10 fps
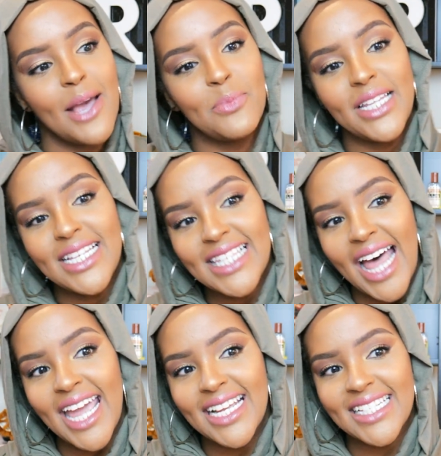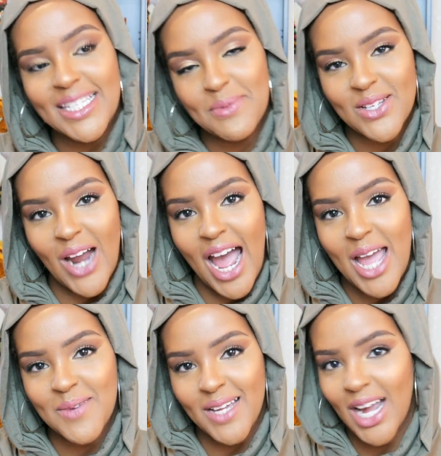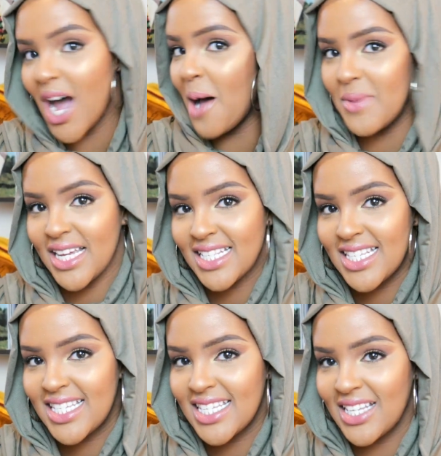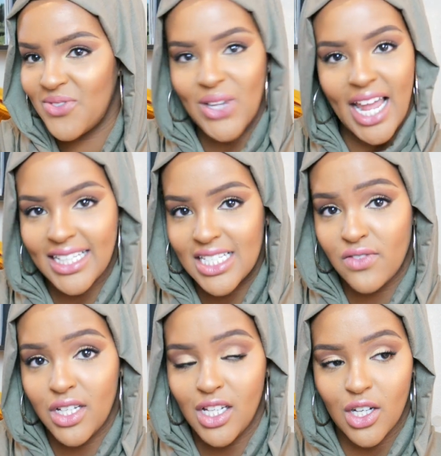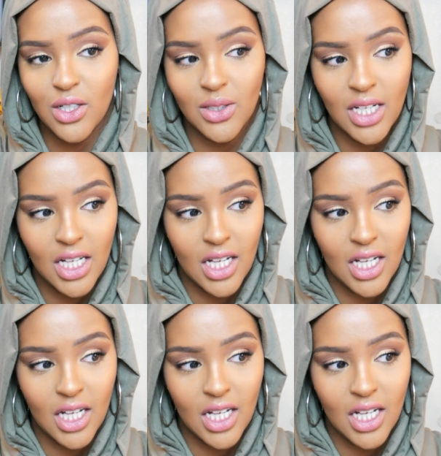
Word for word: Please like, subscribe, and comment if you like this video.